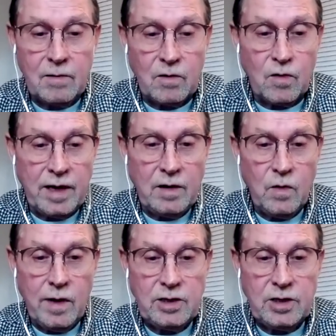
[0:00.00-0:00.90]
Great
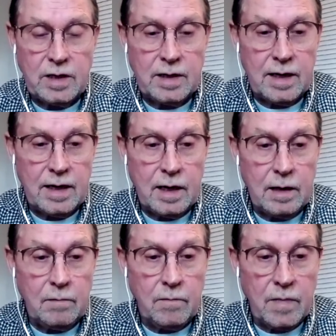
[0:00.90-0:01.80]
question.
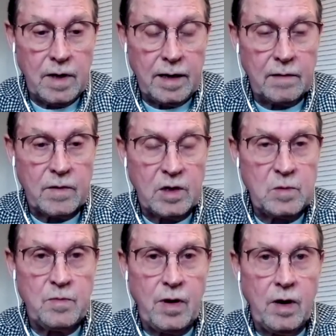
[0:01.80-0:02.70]
Because
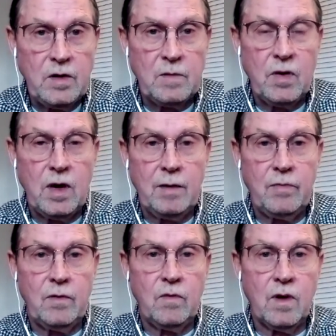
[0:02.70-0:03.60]
part of the
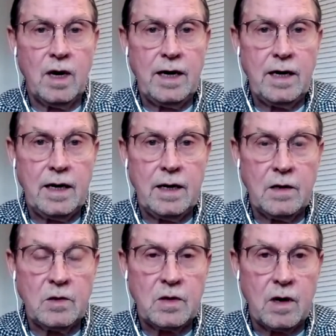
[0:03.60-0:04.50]
problem, right,
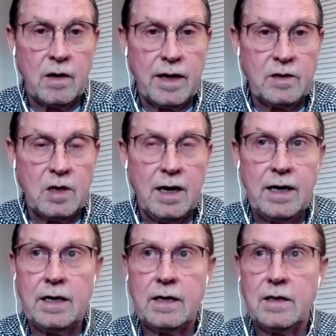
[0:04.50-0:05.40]
is our
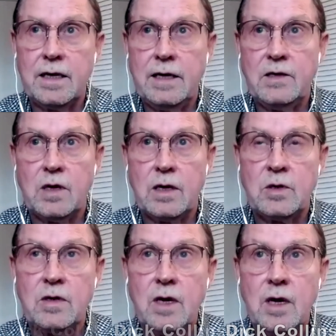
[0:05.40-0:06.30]
anxiety leads
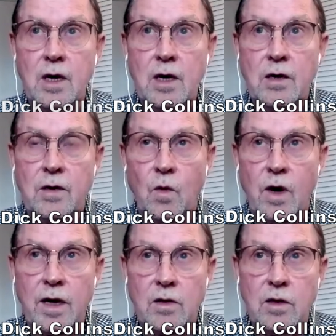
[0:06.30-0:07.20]
us to
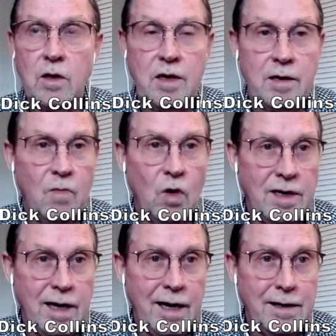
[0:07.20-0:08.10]
want to look at more
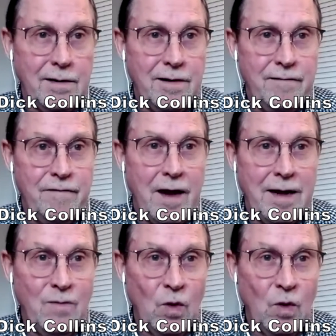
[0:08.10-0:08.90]
data, find